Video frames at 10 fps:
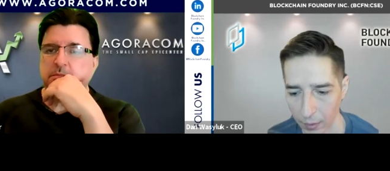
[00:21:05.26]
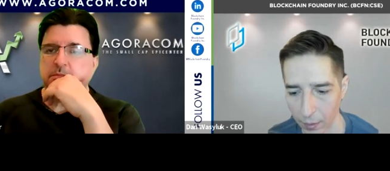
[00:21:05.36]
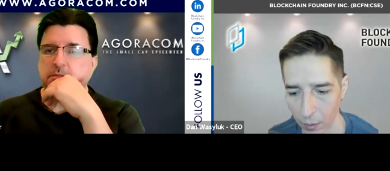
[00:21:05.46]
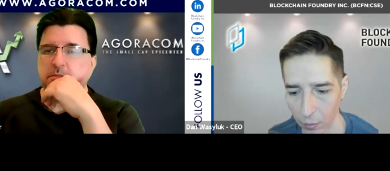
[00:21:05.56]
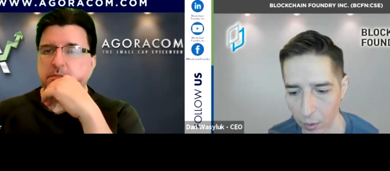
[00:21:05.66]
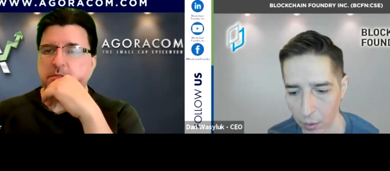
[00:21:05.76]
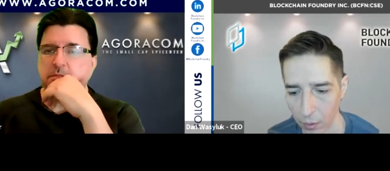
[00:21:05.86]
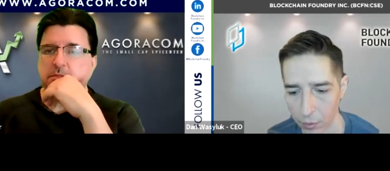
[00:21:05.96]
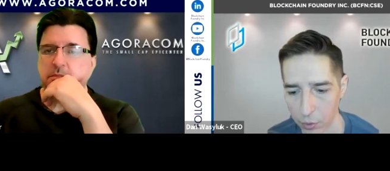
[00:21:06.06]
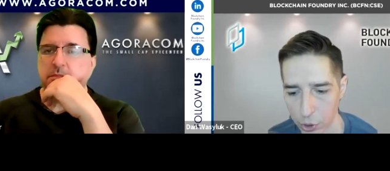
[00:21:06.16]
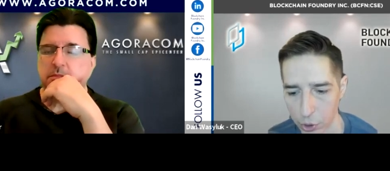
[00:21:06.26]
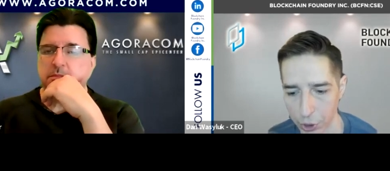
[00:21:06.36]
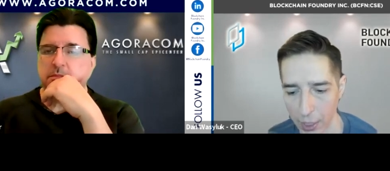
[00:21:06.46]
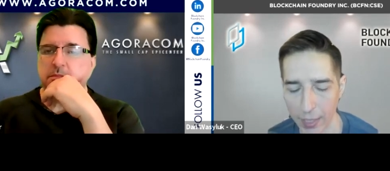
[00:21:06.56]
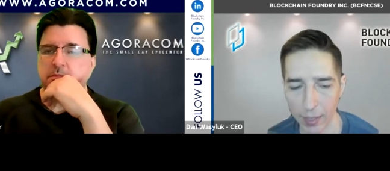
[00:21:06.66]
Speaker 1: you know,
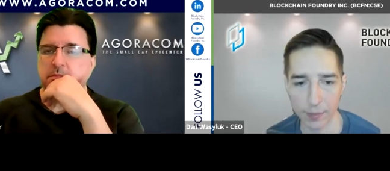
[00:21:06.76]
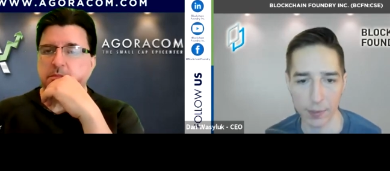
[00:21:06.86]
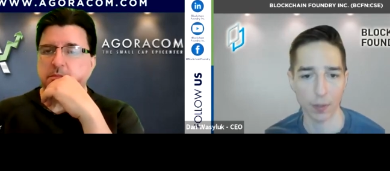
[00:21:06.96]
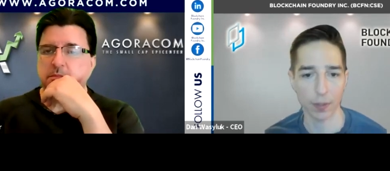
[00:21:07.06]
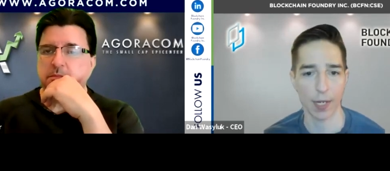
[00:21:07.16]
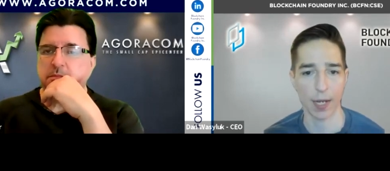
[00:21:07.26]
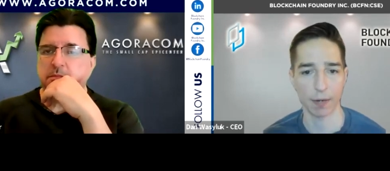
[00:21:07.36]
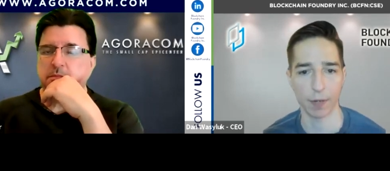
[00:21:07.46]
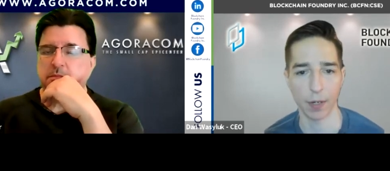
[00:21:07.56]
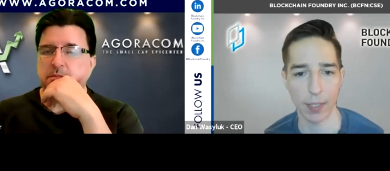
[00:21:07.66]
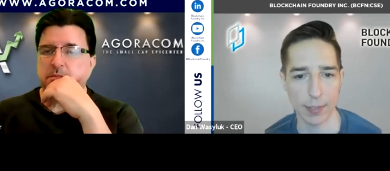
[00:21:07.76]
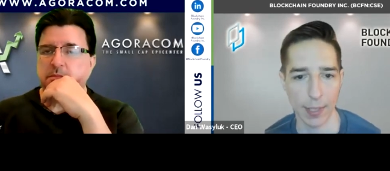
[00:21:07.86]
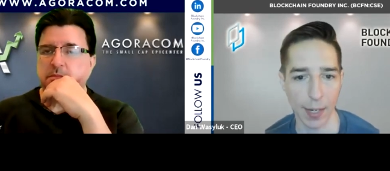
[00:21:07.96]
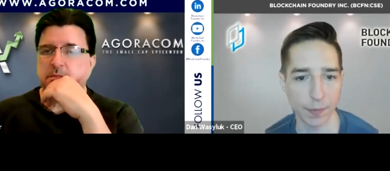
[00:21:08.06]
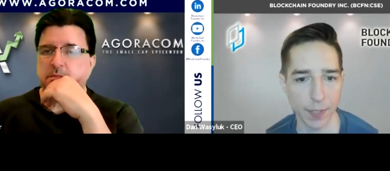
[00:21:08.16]
China has always had a very
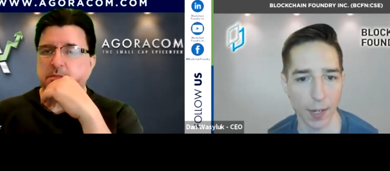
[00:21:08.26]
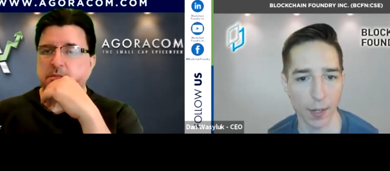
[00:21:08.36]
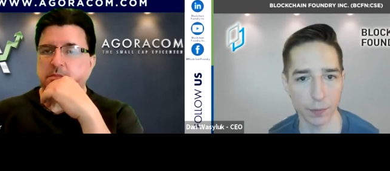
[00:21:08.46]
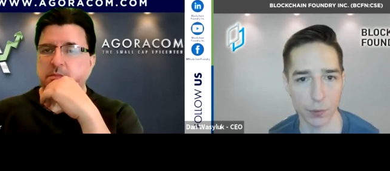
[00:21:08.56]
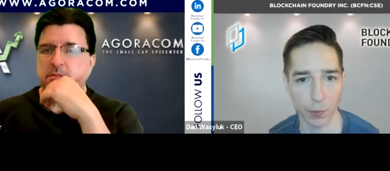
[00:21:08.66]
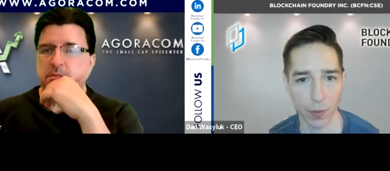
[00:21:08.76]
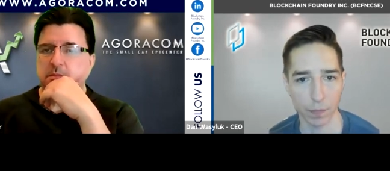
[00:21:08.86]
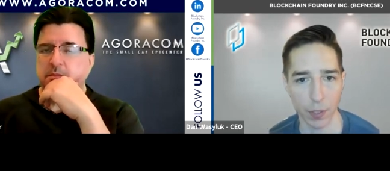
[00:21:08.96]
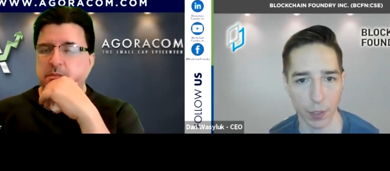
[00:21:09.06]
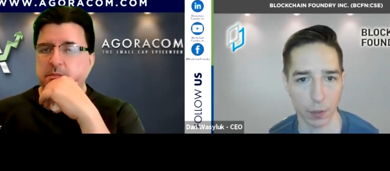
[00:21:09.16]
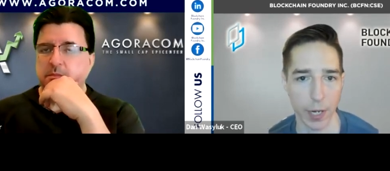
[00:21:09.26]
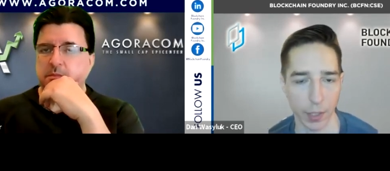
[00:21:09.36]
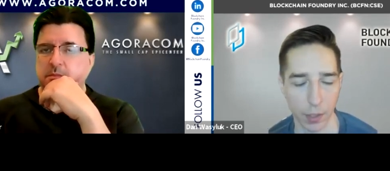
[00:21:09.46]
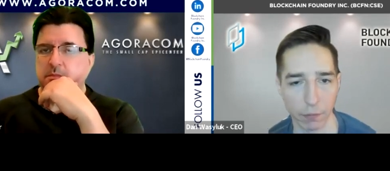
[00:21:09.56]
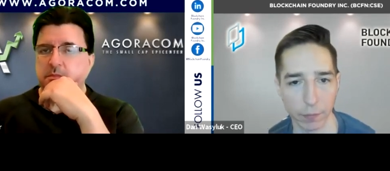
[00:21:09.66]
top-down sort of
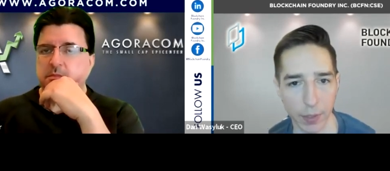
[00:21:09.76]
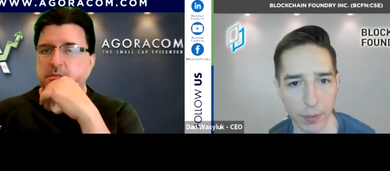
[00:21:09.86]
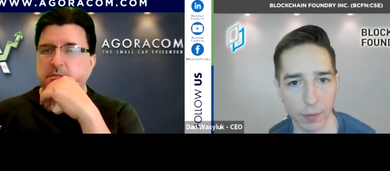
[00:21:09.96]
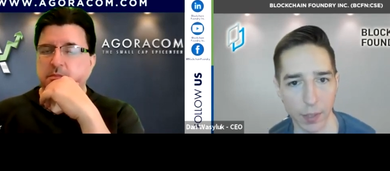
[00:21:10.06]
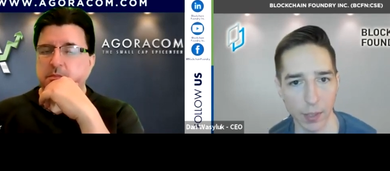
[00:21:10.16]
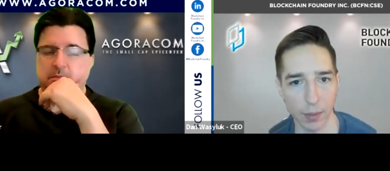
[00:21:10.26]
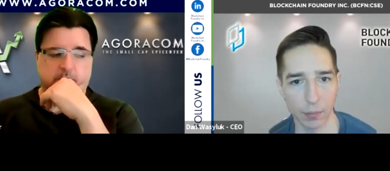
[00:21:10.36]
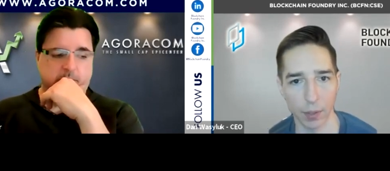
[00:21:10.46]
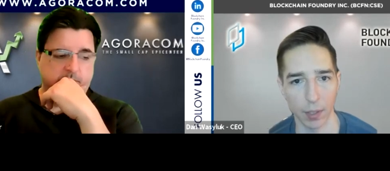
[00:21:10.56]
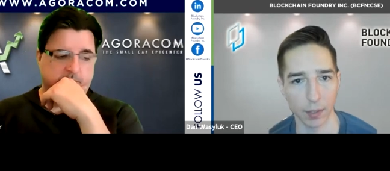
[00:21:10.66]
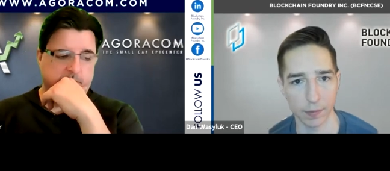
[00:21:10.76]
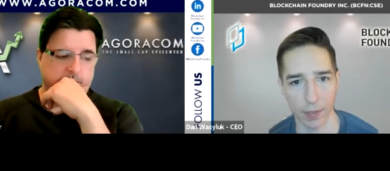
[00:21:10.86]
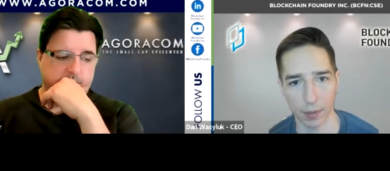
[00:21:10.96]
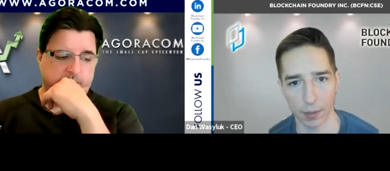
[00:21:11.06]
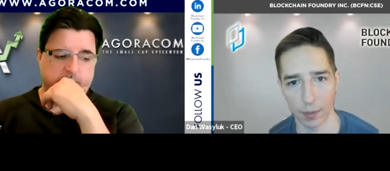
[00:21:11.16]
autocratic government, right? Where it's
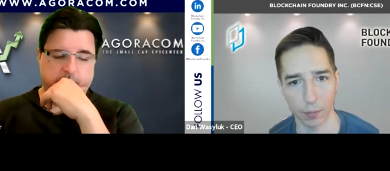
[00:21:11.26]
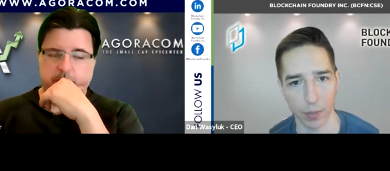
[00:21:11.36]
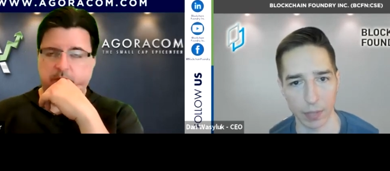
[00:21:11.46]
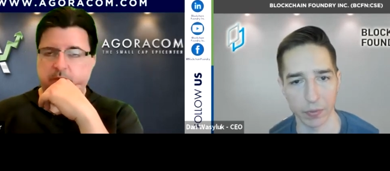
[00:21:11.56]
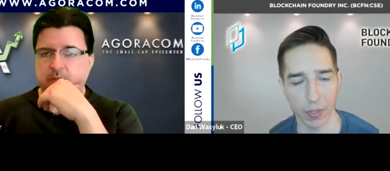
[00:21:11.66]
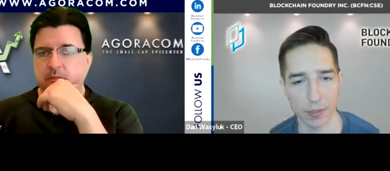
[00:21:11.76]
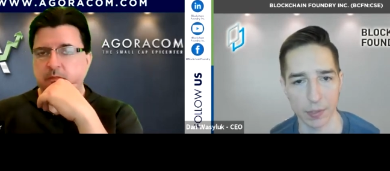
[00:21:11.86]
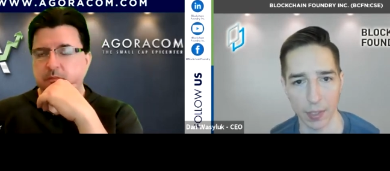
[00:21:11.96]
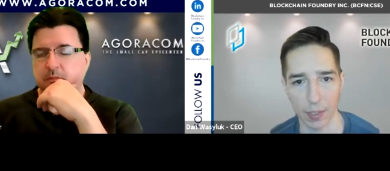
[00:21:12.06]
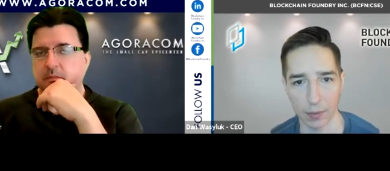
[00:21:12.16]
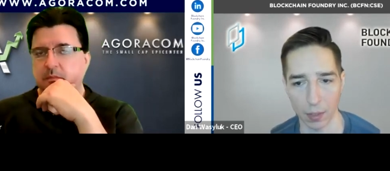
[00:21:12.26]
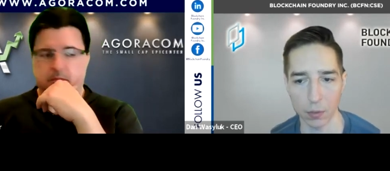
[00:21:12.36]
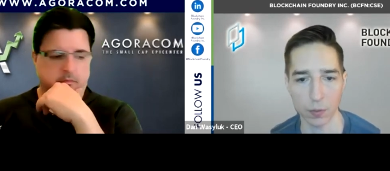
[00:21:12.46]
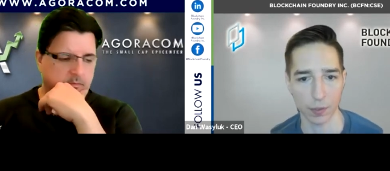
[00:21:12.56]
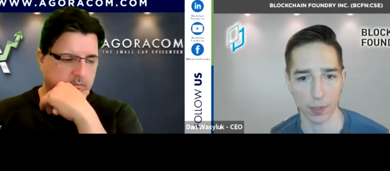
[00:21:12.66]
like you know whatever they say
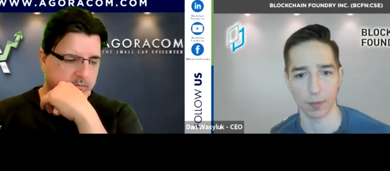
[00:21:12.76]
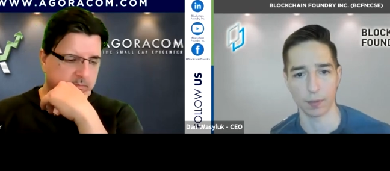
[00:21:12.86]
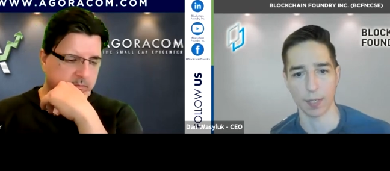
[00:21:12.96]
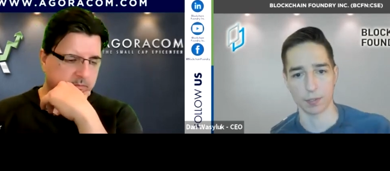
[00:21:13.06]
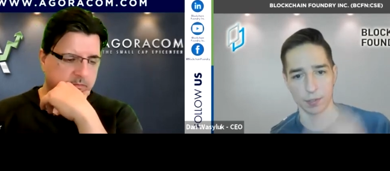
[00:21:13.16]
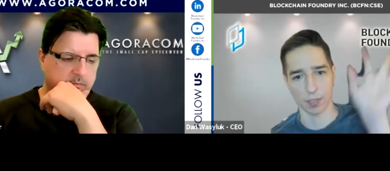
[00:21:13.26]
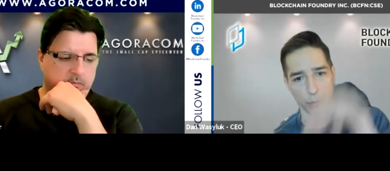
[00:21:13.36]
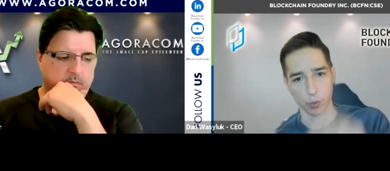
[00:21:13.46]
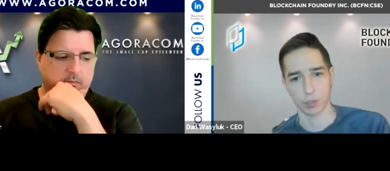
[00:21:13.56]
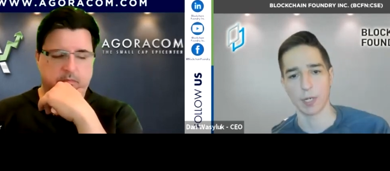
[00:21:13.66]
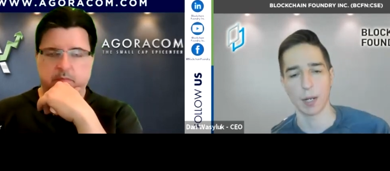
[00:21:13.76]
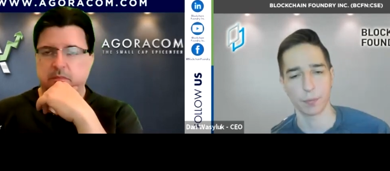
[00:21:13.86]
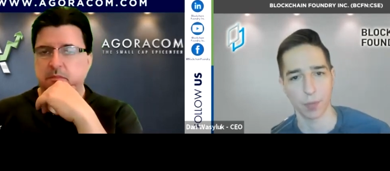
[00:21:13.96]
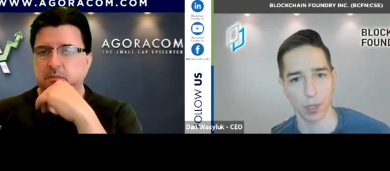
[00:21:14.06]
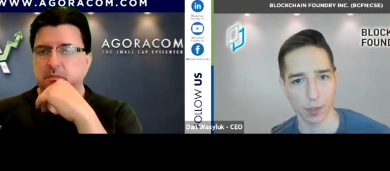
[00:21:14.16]
goes, and that just gets pushed down
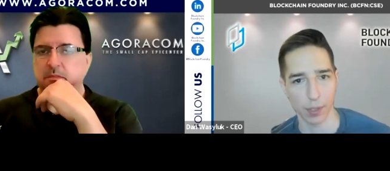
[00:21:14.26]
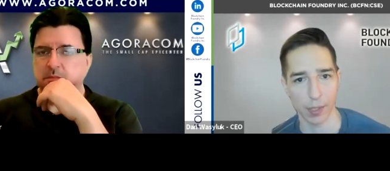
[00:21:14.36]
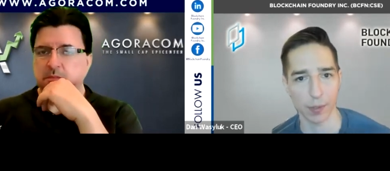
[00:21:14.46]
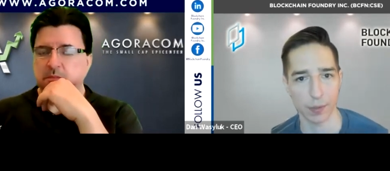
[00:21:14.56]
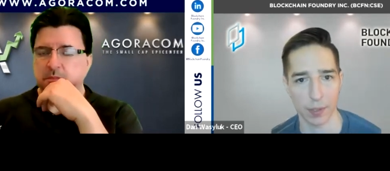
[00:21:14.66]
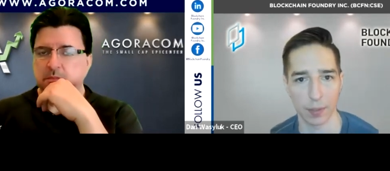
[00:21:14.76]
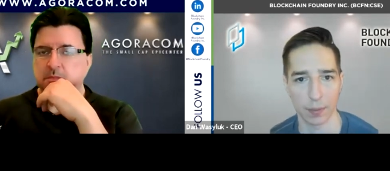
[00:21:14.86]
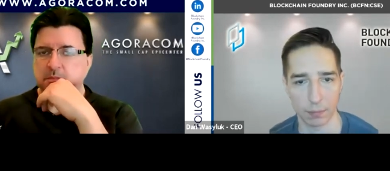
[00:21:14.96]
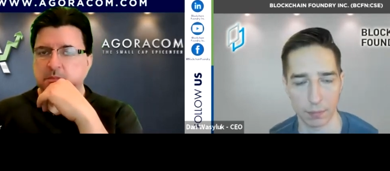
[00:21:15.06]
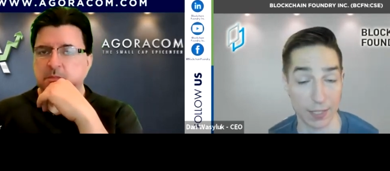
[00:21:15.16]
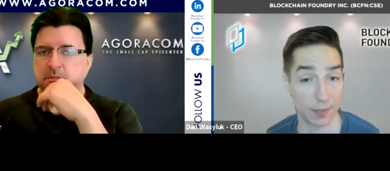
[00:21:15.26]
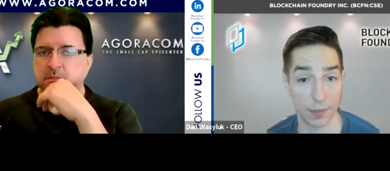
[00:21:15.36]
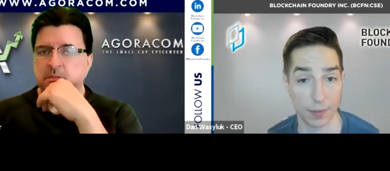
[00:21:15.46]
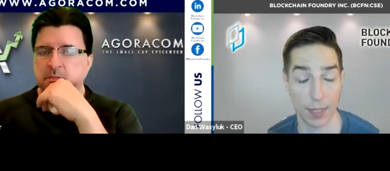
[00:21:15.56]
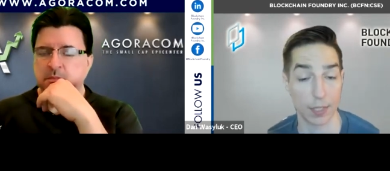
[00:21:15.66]
through all the layers, and that's
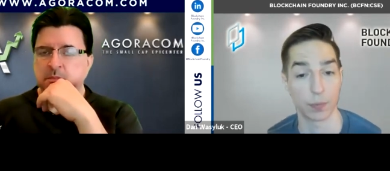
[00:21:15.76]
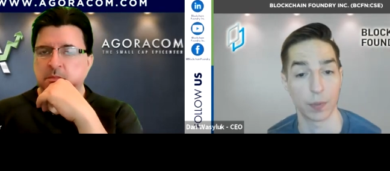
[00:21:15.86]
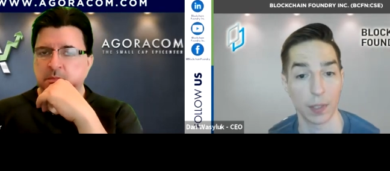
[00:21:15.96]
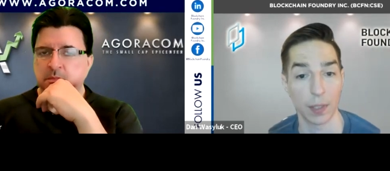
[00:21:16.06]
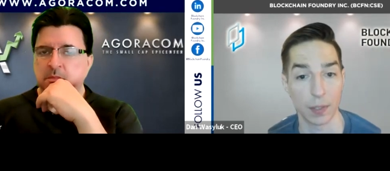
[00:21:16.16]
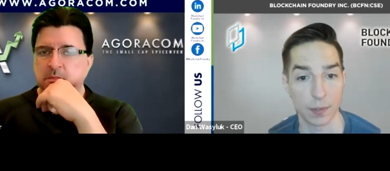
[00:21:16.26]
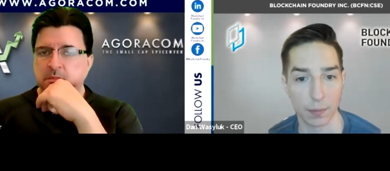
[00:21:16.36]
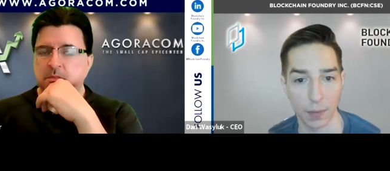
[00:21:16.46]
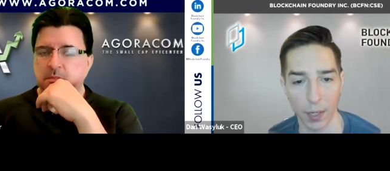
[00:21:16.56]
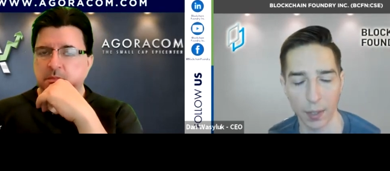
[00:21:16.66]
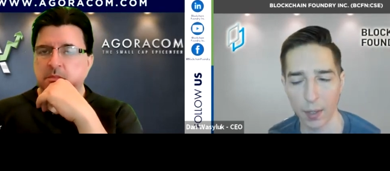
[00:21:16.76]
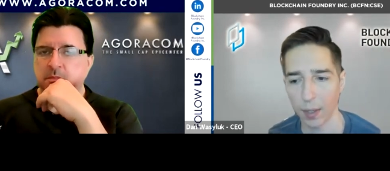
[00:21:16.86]
that's what it is, right?